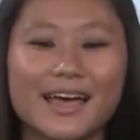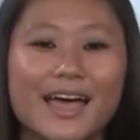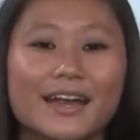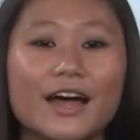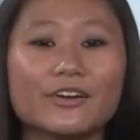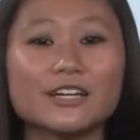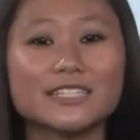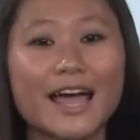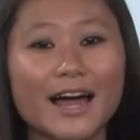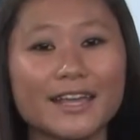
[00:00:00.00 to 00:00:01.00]
Now here's
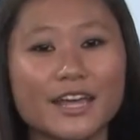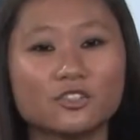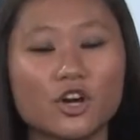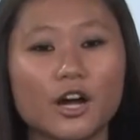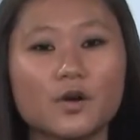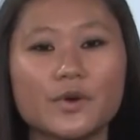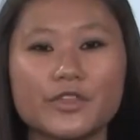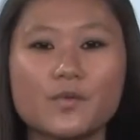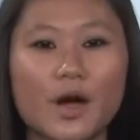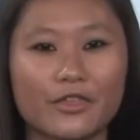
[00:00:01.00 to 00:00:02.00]
Heidi Andrada with
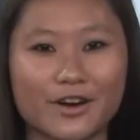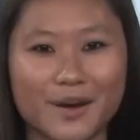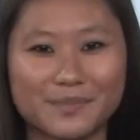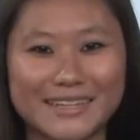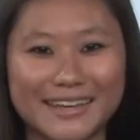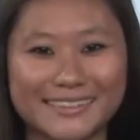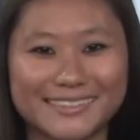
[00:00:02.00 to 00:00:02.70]
your weather update.